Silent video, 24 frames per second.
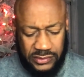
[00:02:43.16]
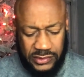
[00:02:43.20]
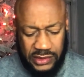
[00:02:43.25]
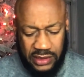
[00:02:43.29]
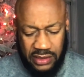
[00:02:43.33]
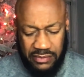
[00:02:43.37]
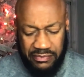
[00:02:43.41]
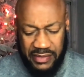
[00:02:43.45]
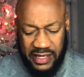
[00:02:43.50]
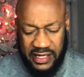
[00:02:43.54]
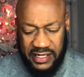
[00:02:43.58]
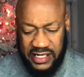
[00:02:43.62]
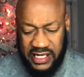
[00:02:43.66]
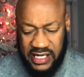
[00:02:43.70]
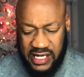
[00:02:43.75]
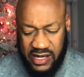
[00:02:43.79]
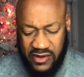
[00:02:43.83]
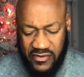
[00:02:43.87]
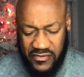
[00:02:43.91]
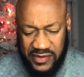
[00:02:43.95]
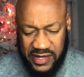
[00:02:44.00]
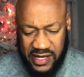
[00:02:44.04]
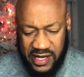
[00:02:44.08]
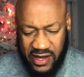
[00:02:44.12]
But then
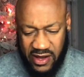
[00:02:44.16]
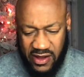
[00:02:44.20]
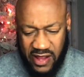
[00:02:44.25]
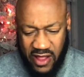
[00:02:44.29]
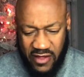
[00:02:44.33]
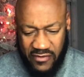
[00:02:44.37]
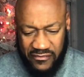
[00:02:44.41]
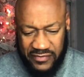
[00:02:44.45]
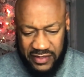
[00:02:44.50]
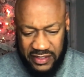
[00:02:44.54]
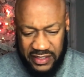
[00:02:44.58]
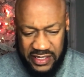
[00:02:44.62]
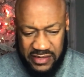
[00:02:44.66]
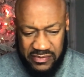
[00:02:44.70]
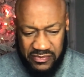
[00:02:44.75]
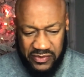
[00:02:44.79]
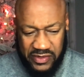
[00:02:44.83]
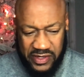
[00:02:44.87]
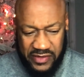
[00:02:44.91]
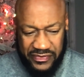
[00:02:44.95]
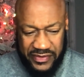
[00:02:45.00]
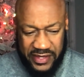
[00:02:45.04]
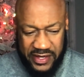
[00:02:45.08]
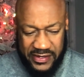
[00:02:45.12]
over there off
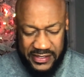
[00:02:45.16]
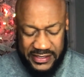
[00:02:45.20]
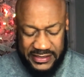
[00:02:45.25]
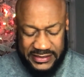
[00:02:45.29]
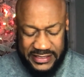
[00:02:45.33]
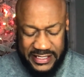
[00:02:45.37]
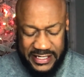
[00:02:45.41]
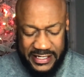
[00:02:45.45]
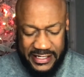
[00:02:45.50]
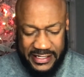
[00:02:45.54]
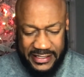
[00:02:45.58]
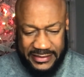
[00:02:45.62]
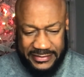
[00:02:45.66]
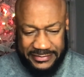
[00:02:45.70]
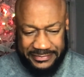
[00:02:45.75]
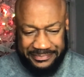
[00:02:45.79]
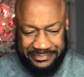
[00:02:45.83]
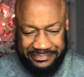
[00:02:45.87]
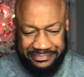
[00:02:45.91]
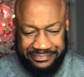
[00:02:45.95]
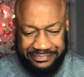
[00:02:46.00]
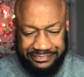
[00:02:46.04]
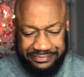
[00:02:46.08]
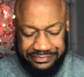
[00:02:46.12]
Glenwood, there is a
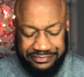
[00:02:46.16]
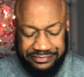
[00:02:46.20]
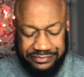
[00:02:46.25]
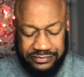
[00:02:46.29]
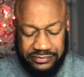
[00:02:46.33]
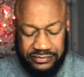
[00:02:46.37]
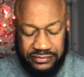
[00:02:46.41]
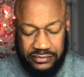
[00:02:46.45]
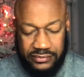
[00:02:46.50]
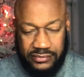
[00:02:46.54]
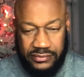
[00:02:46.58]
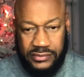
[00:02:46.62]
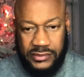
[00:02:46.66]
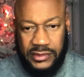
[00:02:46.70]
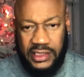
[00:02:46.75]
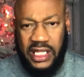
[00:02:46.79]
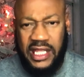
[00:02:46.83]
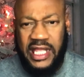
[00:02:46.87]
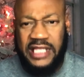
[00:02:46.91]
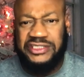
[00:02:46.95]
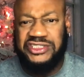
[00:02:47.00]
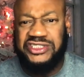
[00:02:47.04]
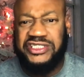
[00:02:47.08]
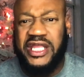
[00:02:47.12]

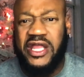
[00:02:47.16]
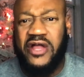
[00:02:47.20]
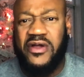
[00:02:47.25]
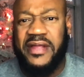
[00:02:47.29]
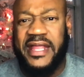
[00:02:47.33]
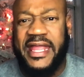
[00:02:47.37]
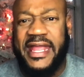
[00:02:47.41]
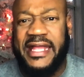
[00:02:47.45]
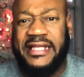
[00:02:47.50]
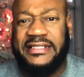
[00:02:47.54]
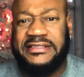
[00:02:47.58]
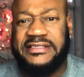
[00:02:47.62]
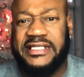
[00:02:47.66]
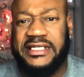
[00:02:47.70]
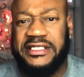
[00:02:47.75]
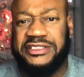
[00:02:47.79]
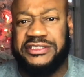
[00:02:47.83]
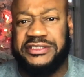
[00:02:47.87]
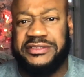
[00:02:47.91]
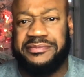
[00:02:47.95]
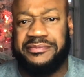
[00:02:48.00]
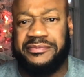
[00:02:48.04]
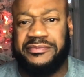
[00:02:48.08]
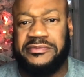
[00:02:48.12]
Shell gas
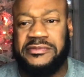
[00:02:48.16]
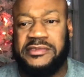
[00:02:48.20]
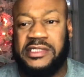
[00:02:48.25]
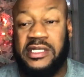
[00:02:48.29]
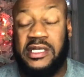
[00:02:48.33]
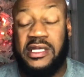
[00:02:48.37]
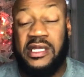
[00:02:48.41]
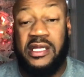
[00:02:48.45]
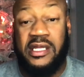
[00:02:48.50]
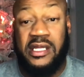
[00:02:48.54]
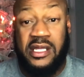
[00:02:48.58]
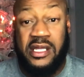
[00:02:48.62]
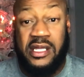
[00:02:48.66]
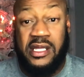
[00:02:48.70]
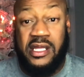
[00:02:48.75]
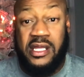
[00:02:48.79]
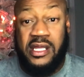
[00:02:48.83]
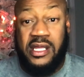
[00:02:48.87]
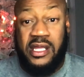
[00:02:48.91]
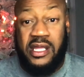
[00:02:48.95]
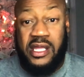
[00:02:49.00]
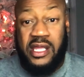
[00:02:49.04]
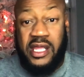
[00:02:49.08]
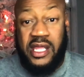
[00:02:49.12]
station.
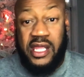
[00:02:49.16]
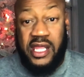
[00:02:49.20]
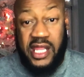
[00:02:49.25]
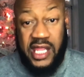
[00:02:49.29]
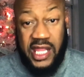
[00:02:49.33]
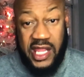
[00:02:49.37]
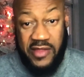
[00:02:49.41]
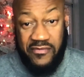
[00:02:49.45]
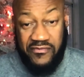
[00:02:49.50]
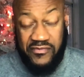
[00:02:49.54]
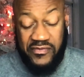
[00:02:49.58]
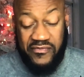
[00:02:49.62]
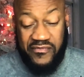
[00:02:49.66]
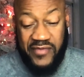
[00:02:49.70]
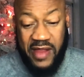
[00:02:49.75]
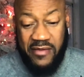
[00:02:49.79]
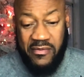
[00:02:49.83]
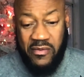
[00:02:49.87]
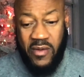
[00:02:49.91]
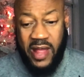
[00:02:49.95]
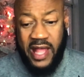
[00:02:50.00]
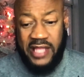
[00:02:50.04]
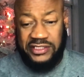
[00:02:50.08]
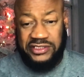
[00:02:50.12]
If you've ever
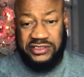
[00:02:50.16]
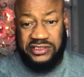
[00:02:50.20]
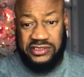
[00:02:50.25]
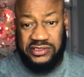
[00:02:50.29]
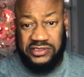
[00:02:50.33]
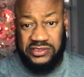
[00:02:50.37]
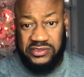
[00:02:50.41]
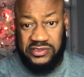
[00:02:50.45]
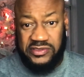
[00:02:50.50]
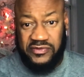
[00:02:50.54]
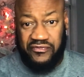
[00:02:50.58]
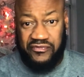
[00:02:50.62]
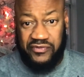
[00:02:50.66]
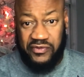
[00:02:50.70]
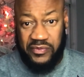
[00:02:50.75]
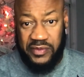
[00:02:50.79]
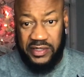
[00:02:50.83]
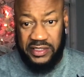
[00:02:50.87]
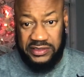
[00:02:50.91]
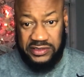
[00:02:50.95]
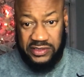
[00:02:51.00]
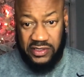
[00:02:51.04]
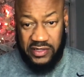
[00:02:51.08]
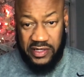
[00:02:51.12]
watched the news a few
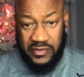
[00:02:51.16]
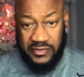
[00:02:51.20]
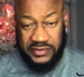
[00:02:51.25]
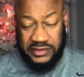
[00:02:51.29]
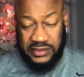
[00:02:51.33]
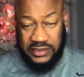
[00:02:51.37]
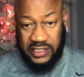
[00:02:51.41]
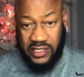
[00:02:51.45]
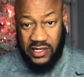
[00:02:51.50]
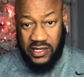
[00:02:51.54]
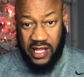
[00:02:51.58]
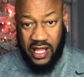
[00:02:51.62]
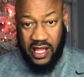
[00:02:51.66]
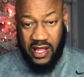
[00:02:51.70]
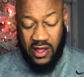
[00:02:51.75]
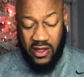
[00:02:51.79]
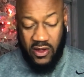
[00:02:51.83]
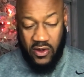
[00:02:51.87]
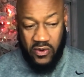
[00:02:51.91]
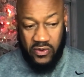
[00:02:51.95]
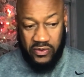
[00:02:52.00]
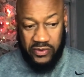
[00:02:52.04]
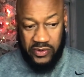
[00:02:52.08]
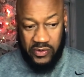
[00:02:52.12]
weeks ago, there was an
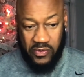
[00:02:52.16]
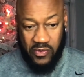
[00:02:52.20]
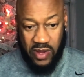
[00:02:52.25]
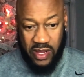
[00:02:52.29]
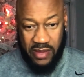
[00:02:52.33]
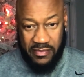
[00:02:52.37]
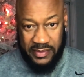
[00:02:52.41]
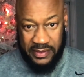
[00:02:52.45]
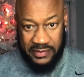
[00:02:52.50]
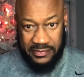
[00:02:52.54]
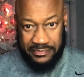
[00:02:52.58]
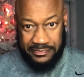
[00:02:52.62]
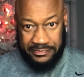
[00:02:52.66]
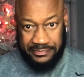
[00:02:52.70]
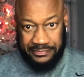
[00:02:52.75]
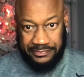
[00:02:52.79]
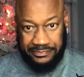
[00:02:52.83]
older woman.